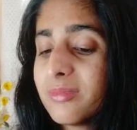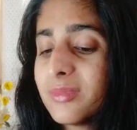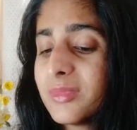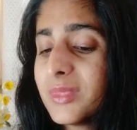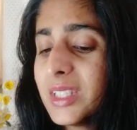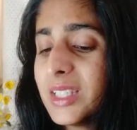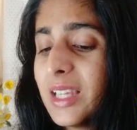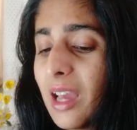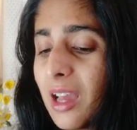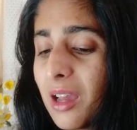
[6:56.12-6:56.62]

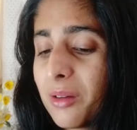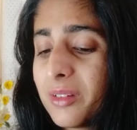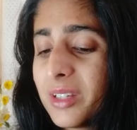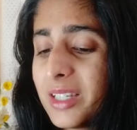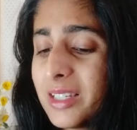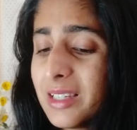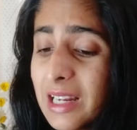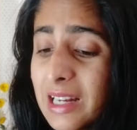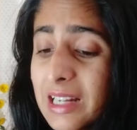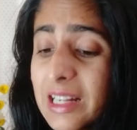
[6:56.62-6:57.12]
Yeah,
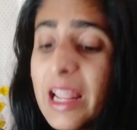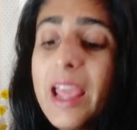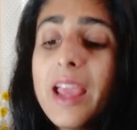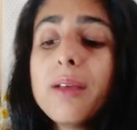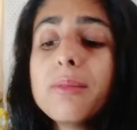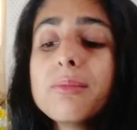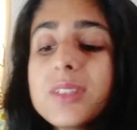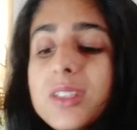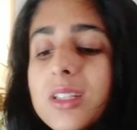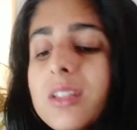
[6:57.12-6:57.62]
it
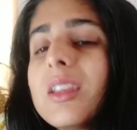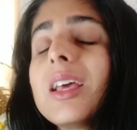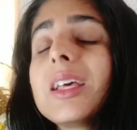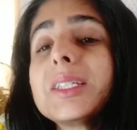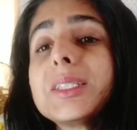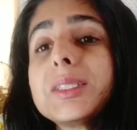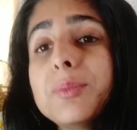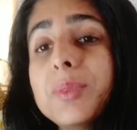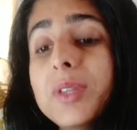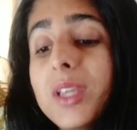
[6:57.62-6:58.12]
claims an
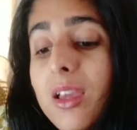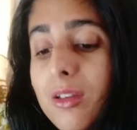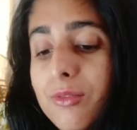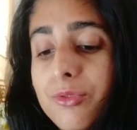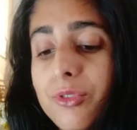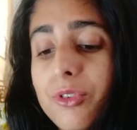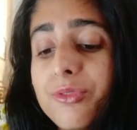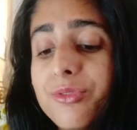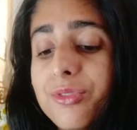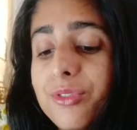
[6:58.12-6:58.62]

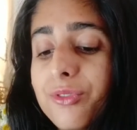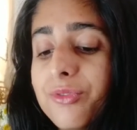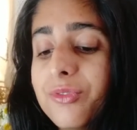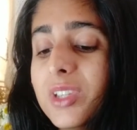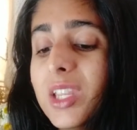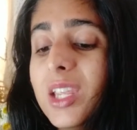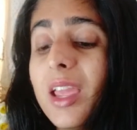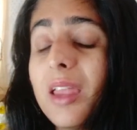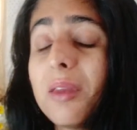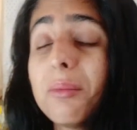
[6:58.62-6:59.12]
SPF of
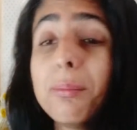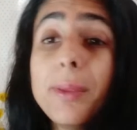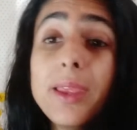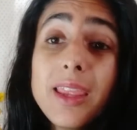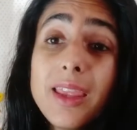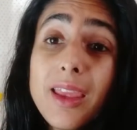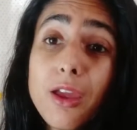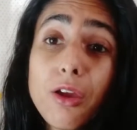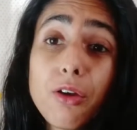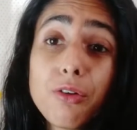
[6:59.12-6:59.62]
50 and
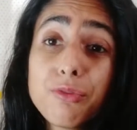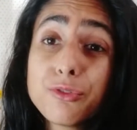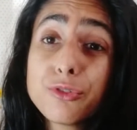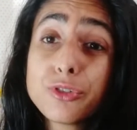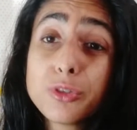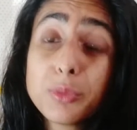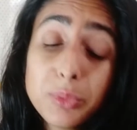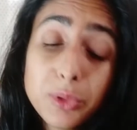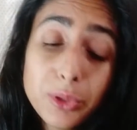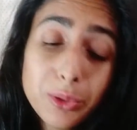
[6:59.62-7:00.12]
PA of
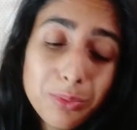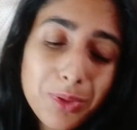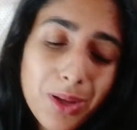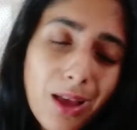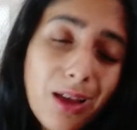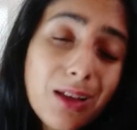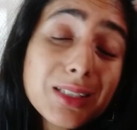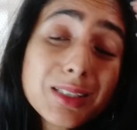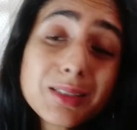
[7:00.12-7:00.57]
triple plus,